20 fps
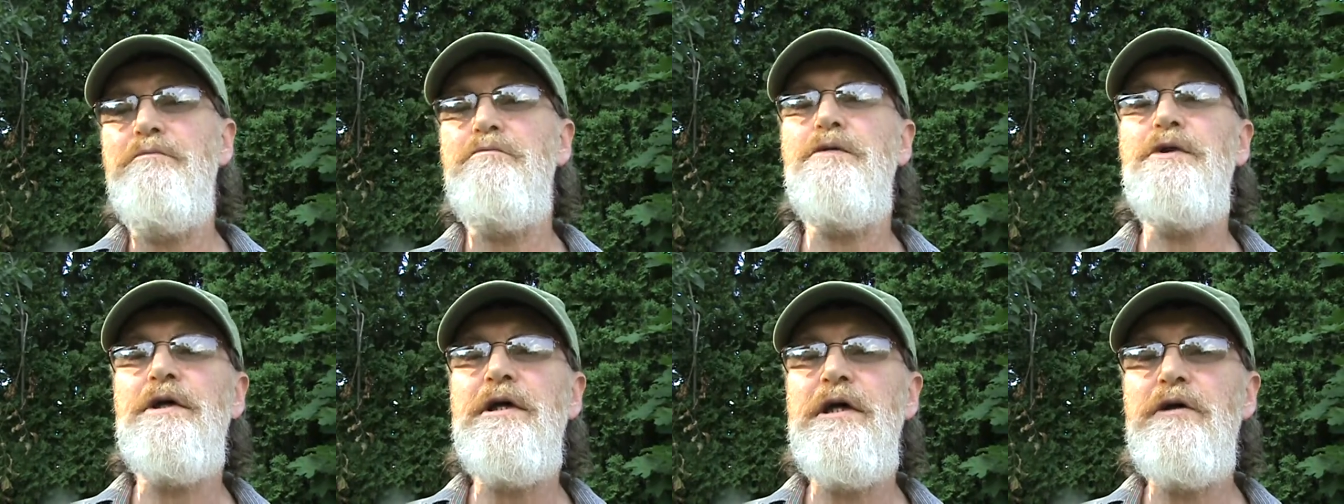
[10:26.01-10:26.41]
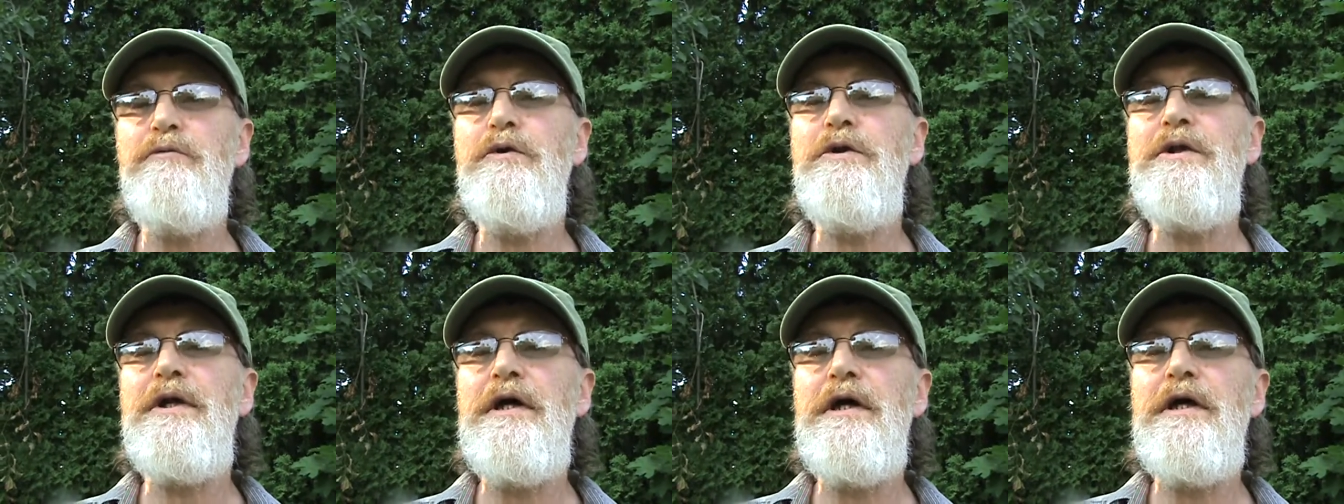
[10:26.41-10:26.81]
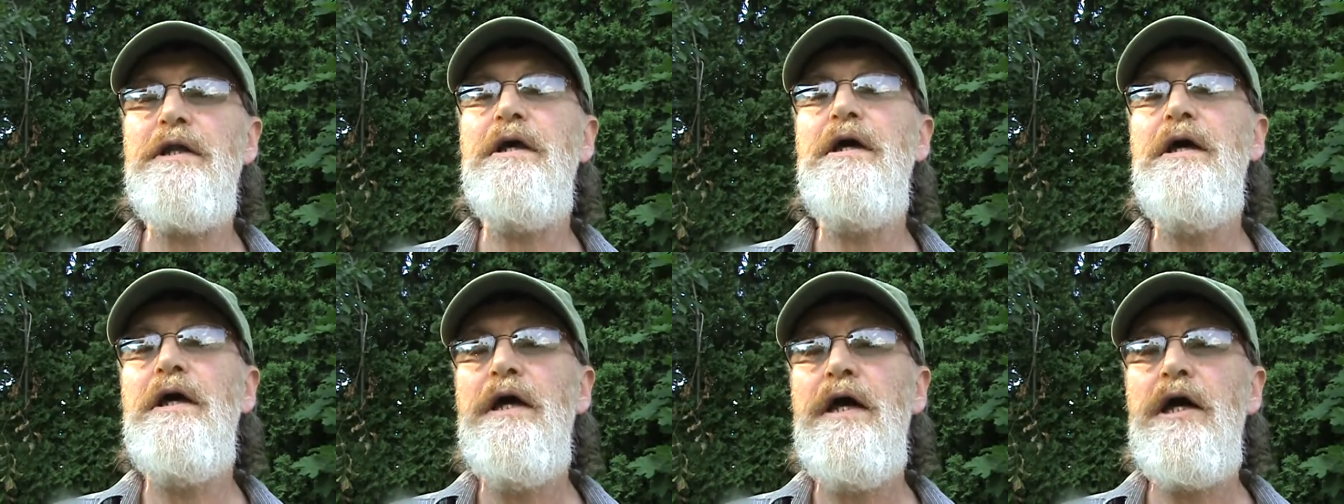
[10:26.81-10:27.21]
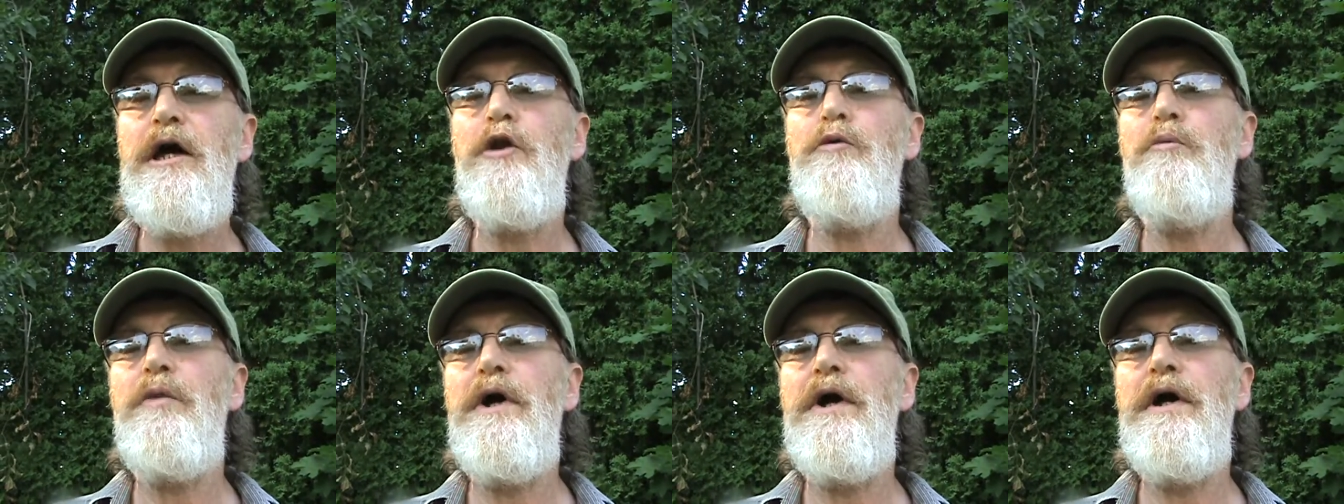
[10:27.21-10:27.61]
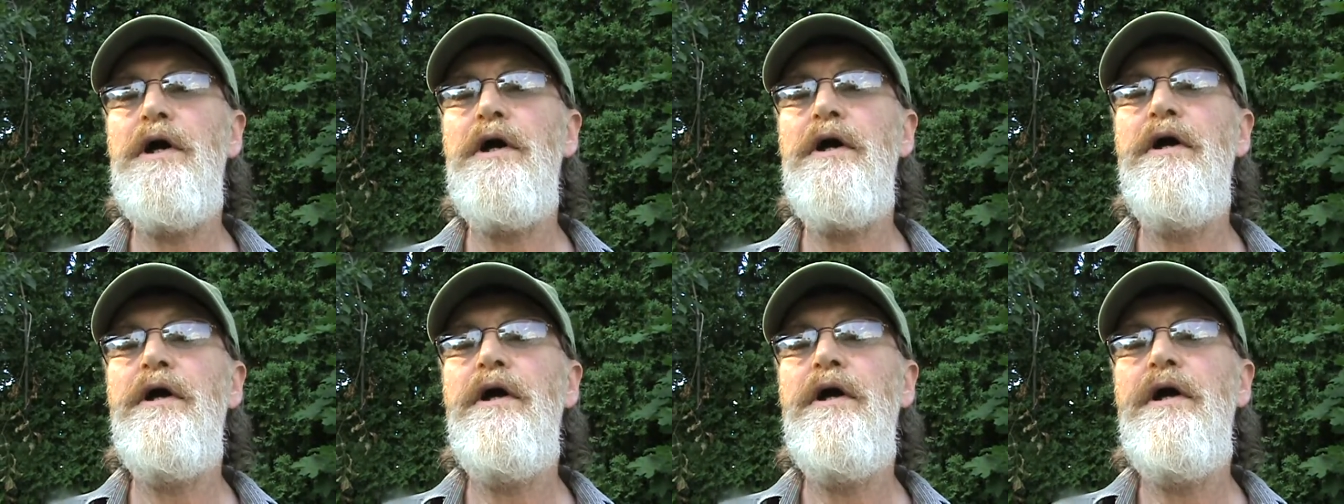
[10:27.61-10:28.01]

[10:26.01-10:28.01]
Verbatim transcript: playing with that, and Ma.